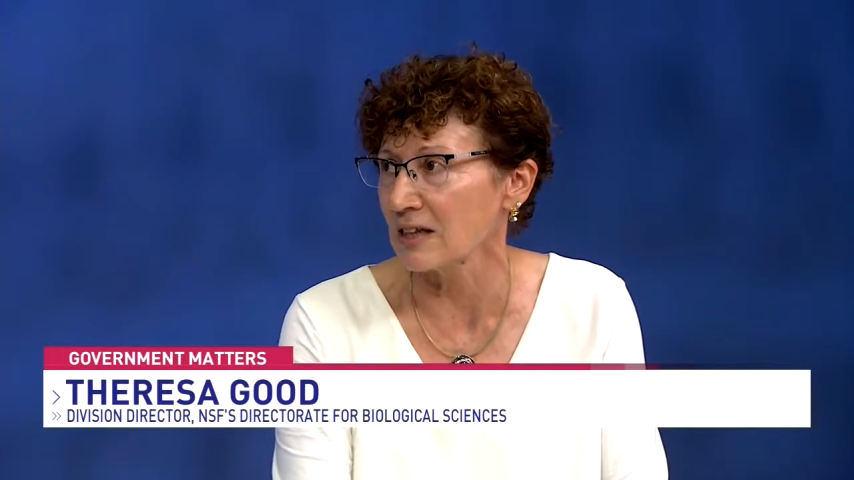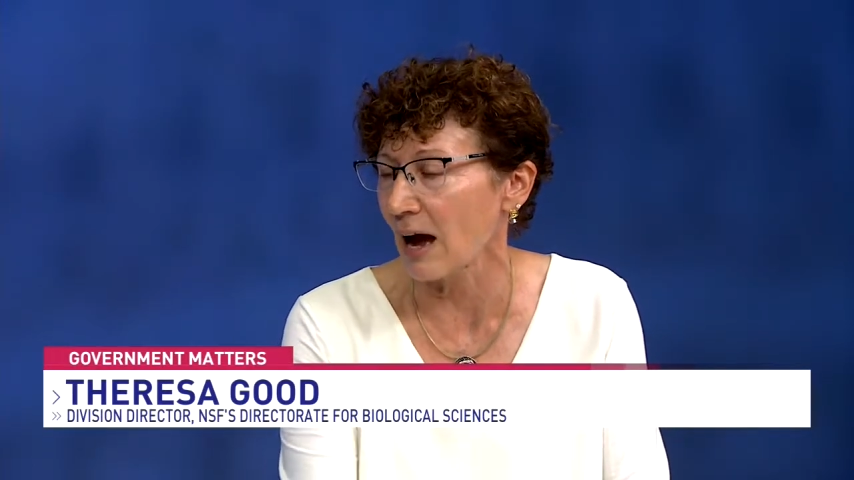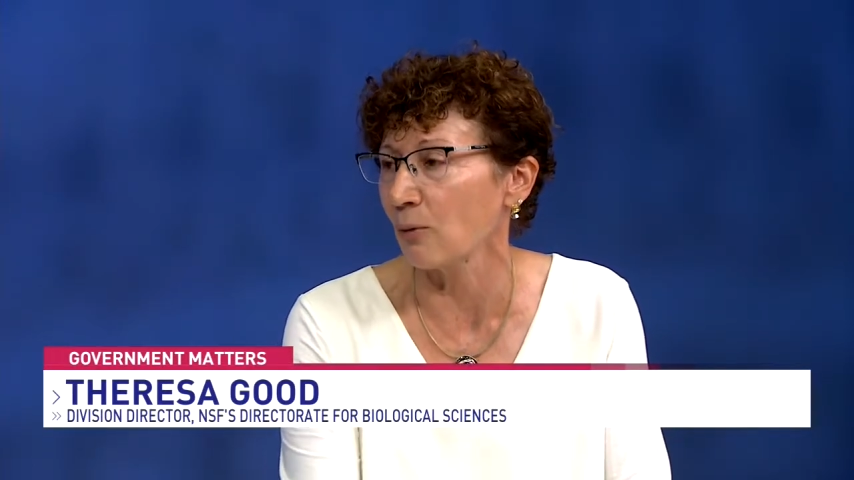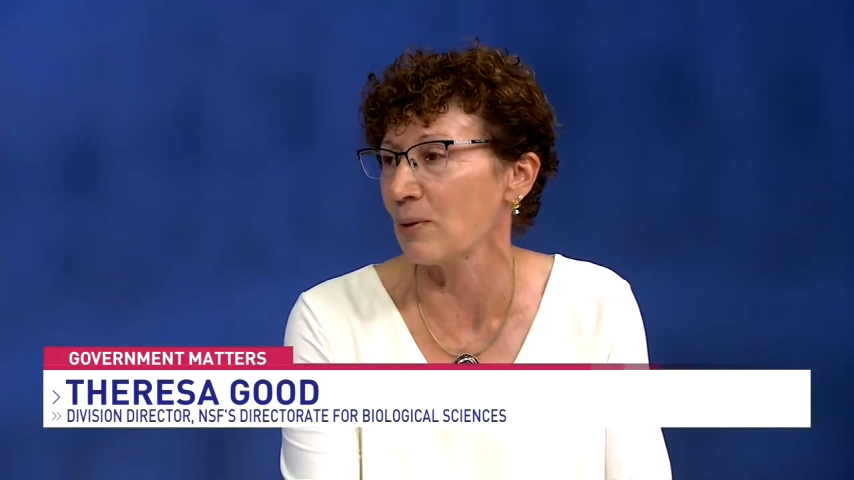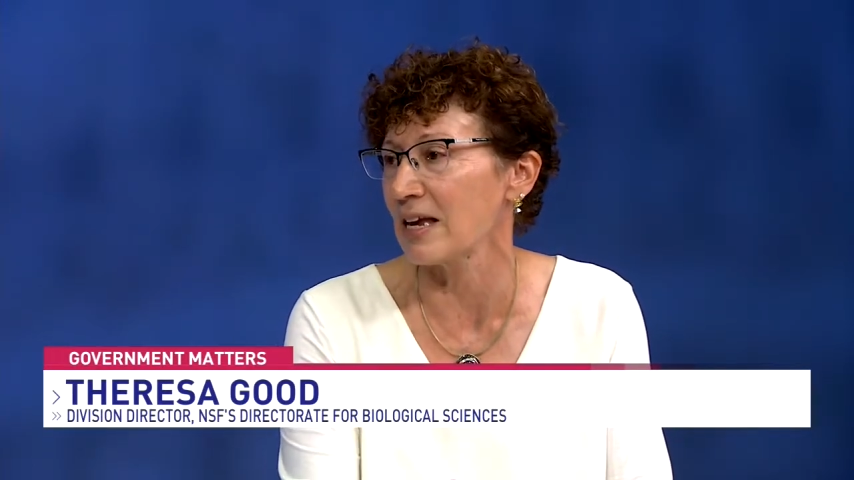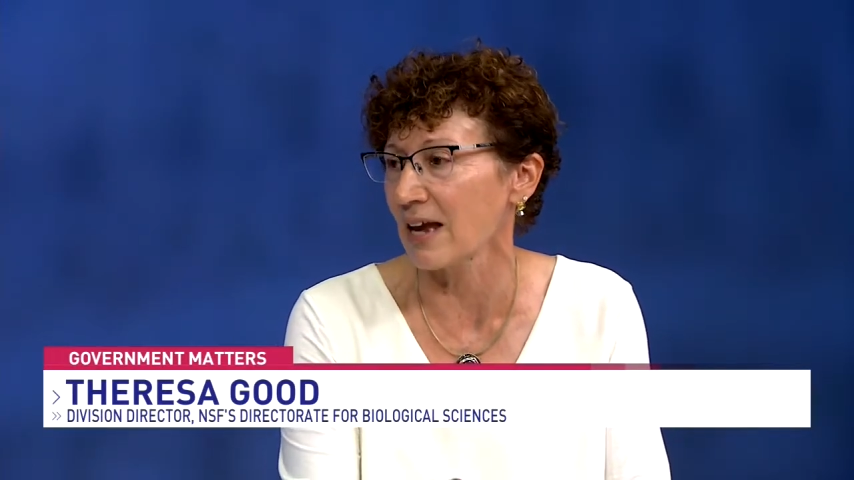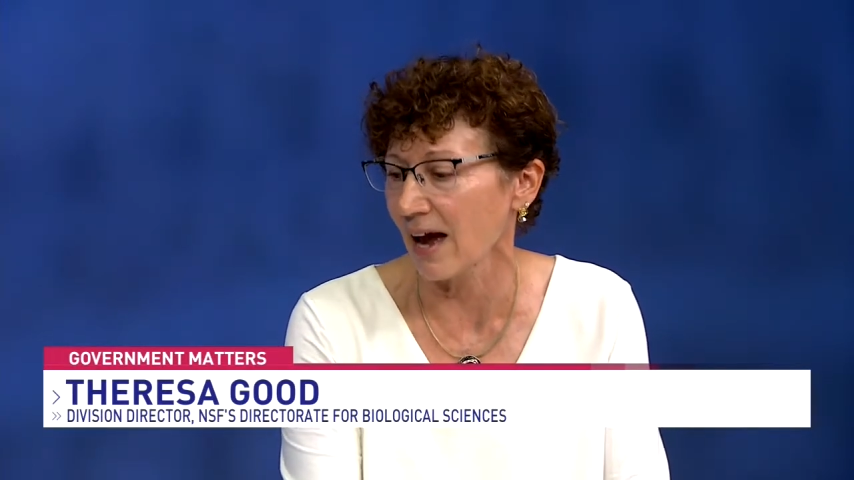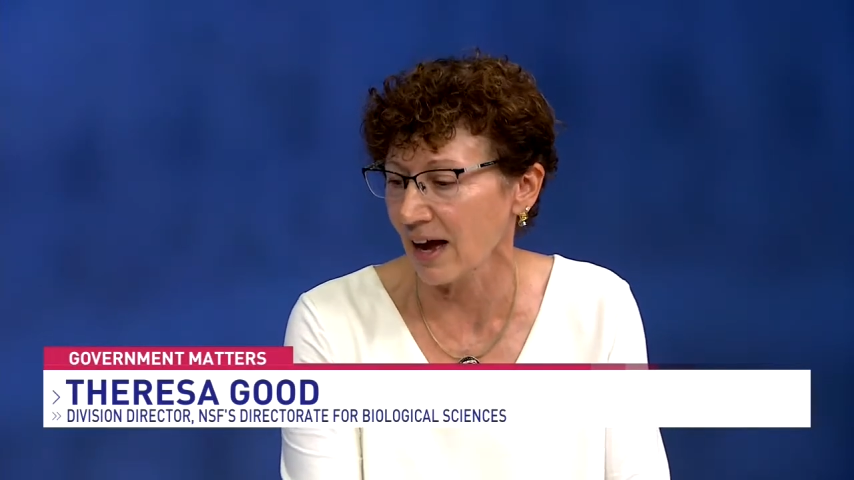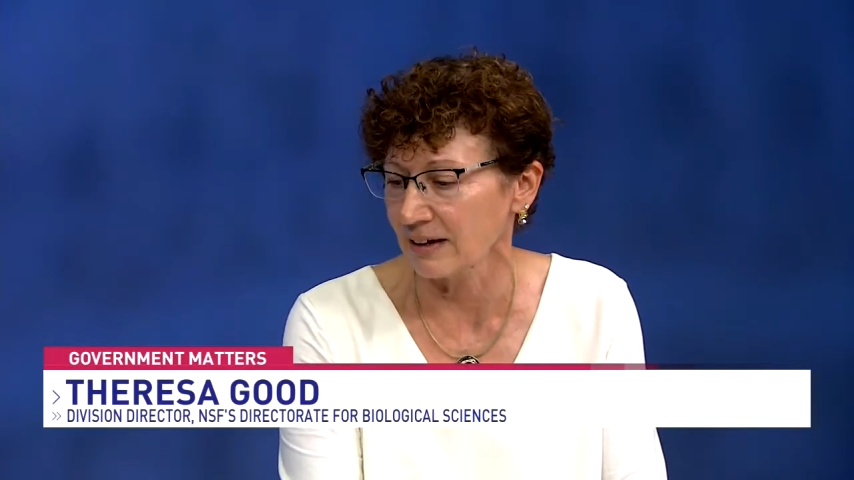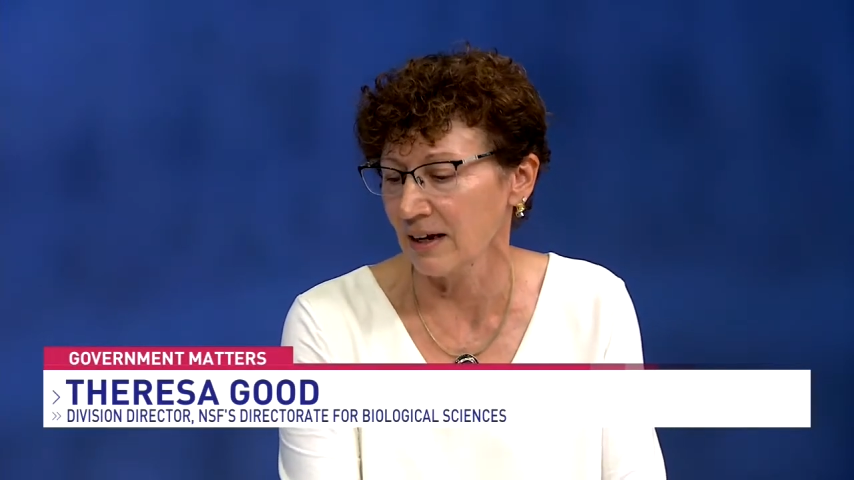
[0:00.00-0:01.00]
that we
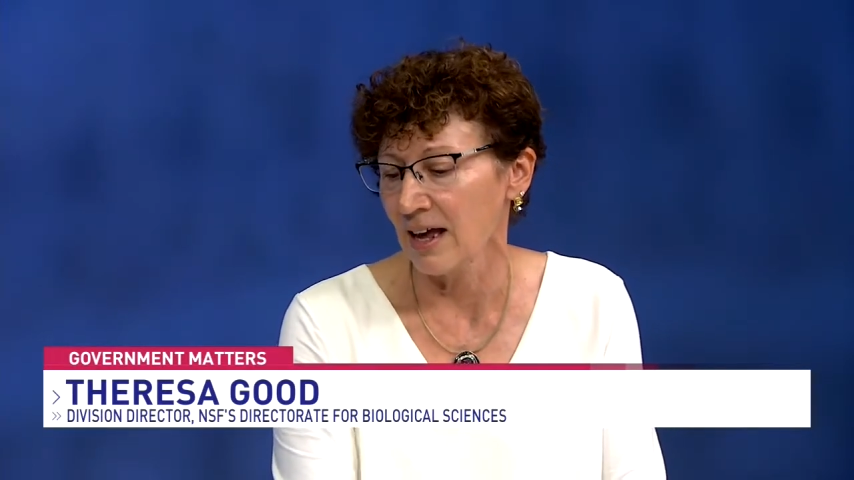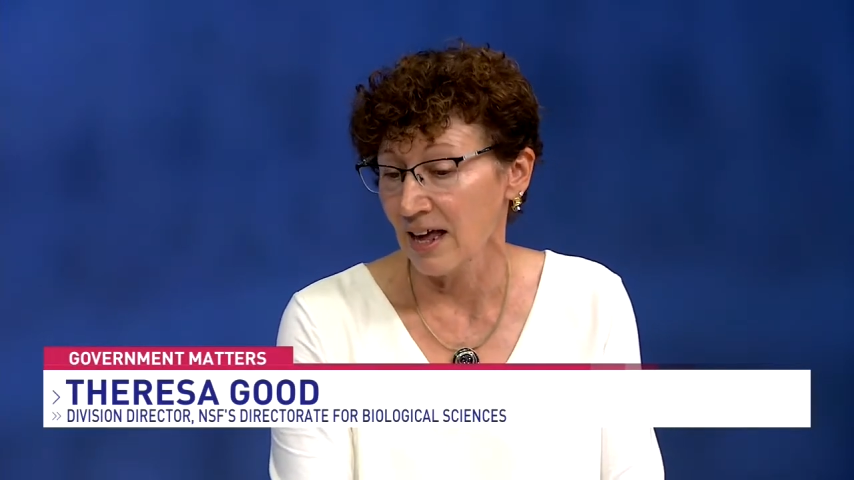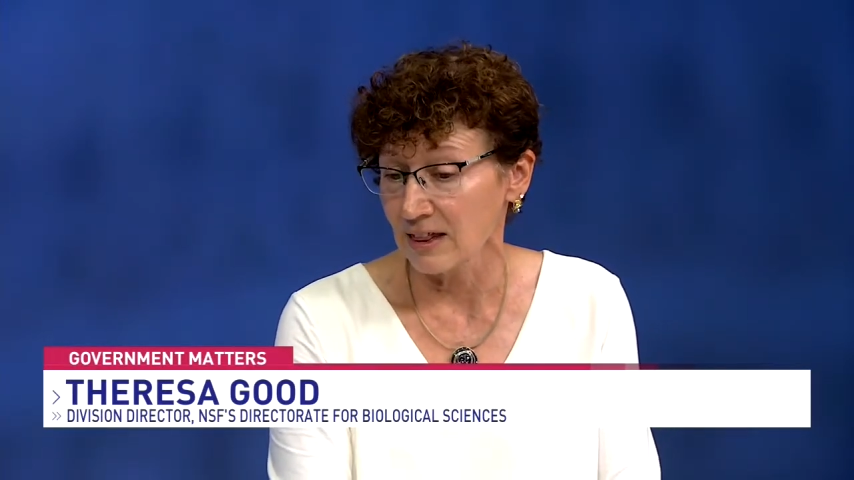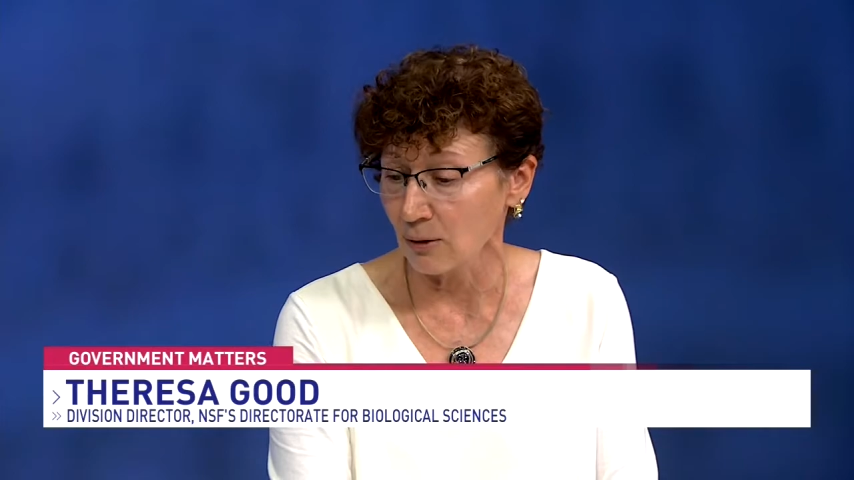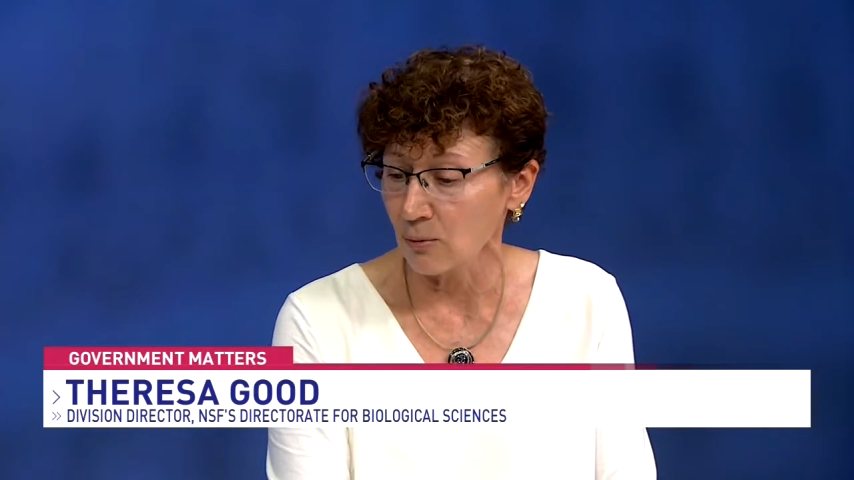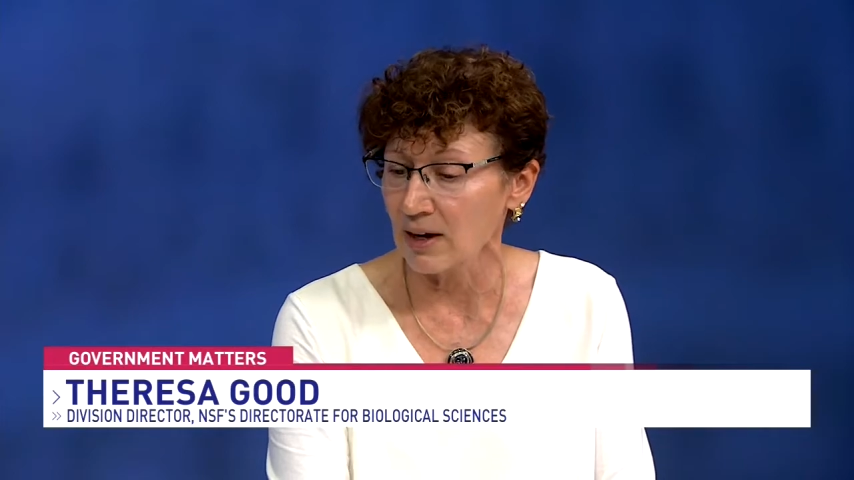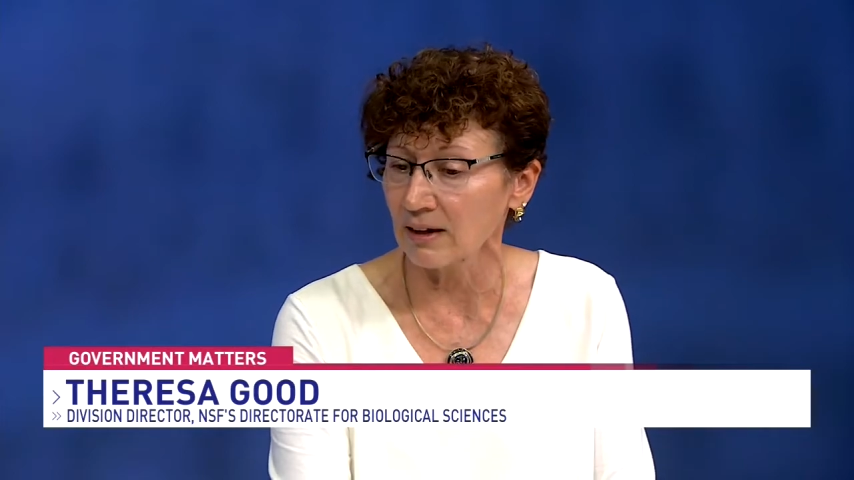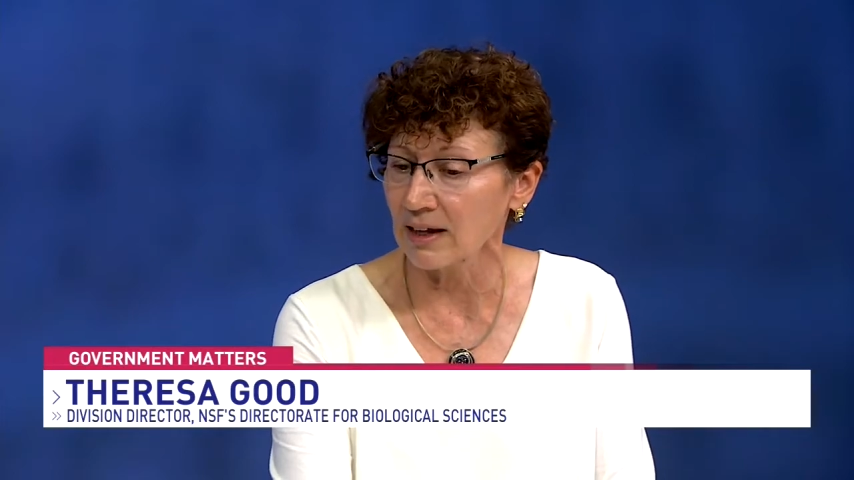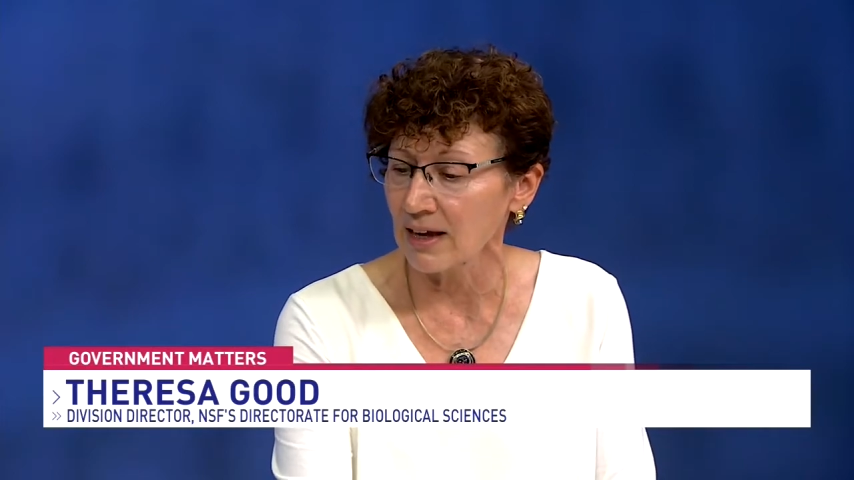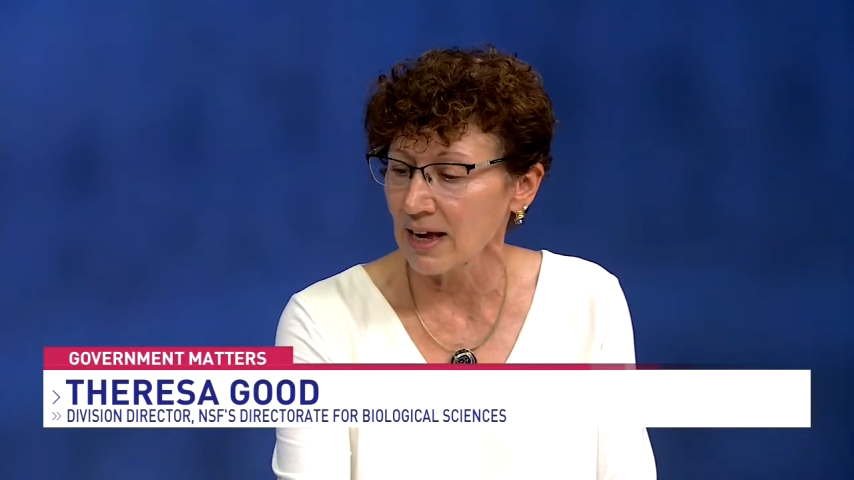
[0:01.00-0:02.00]
can, that will